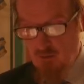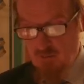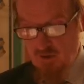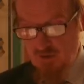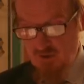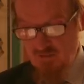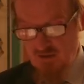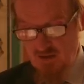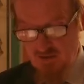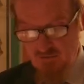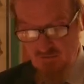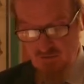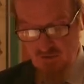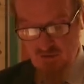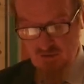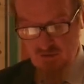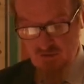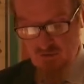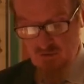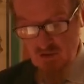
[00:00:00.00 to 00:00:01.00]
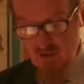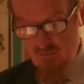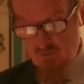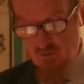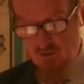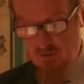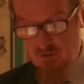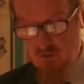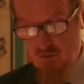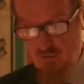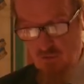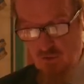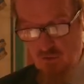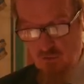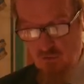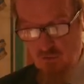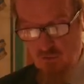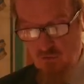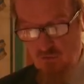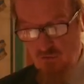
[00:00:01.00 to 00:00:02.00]
But in that city this evening,
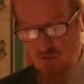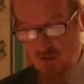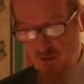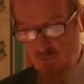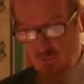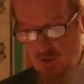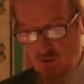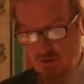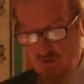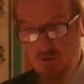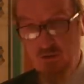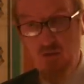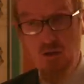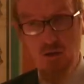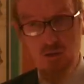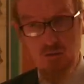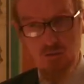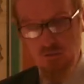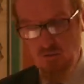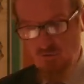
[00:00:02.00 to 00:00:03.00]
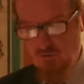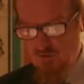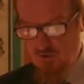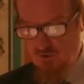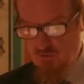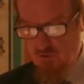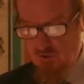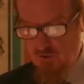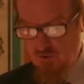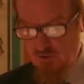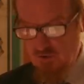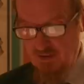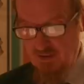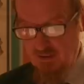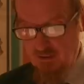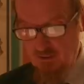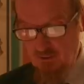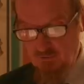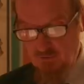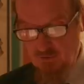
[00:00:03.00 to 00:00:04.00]
those who celebrate it huddle secretly in
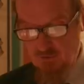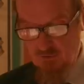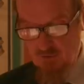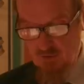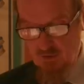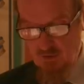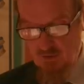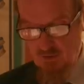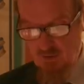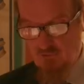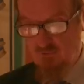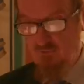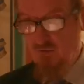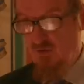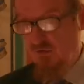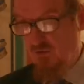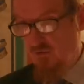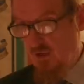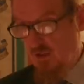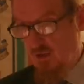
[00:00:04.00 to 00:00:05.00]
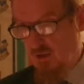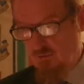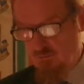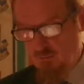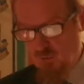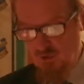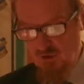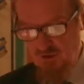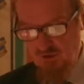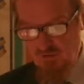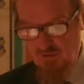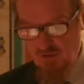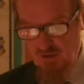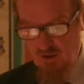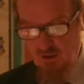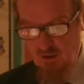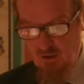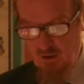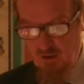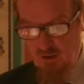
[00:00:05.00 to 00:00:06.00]
houses, for the zealot
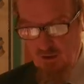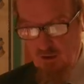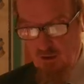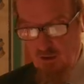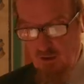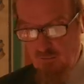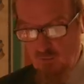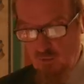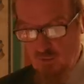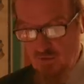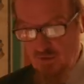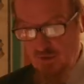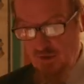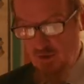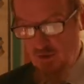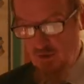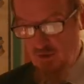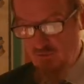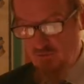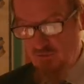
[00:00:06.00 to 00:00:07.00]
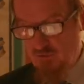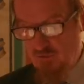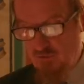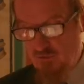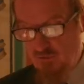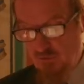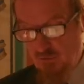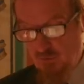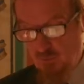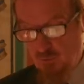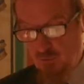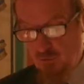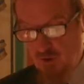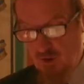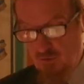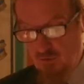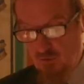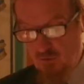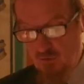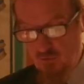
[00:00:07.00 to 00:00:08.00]
Mukhatti'a, armed with knives, still
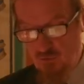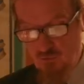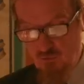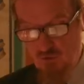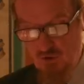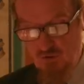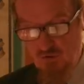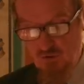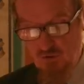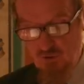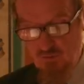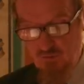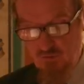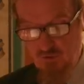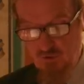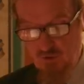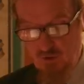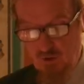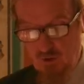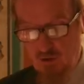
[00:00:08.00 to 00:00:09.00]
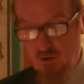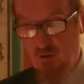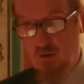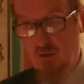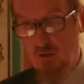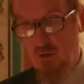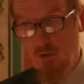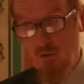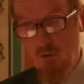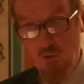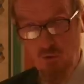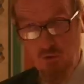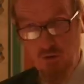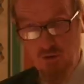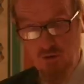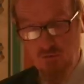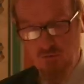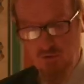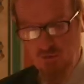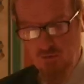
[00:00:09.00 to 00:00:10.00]
prowl the streets after dark,
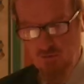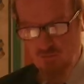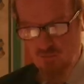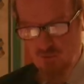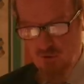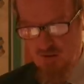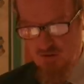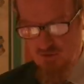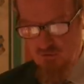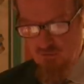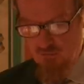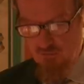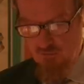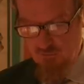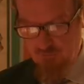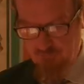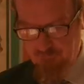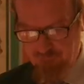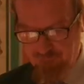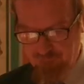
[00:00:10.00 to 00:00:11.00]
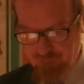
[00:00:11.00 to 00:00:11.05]
looking for infractions.